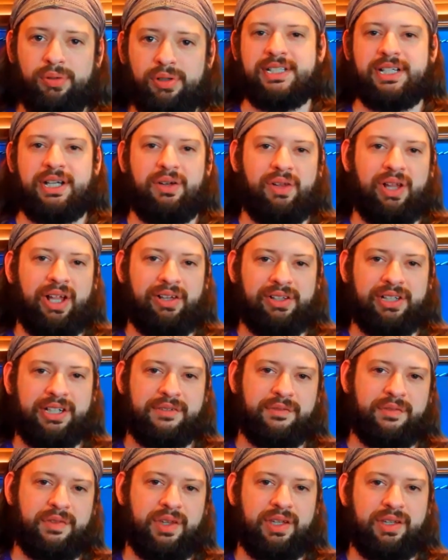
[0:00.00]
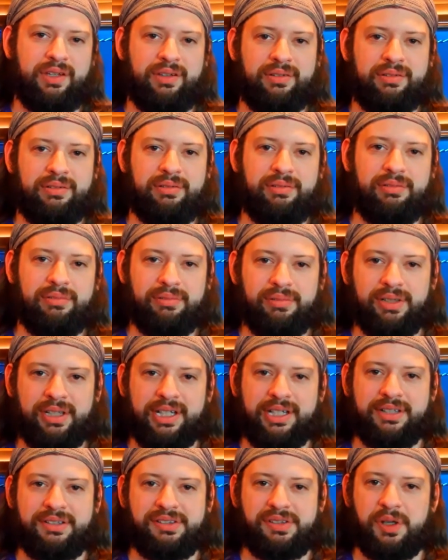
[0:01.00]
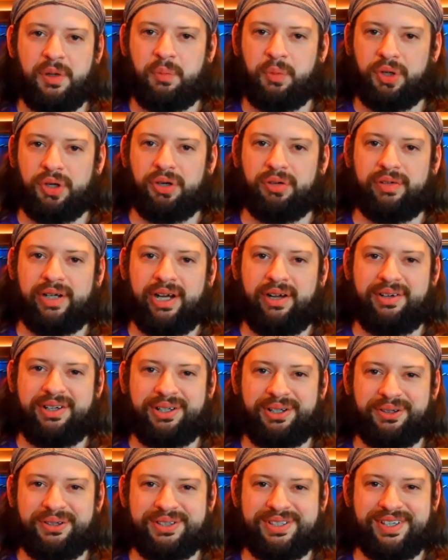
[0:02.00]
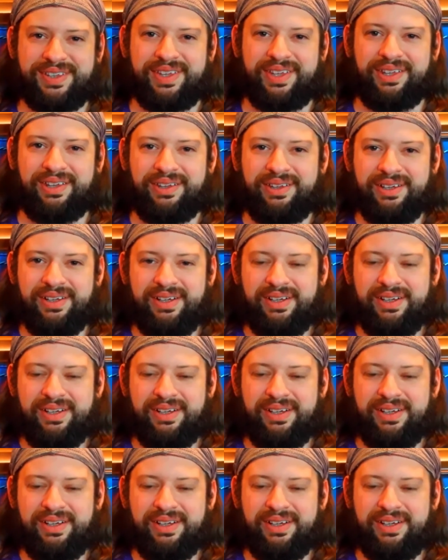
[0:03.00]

I'll leave the link somewhere around here to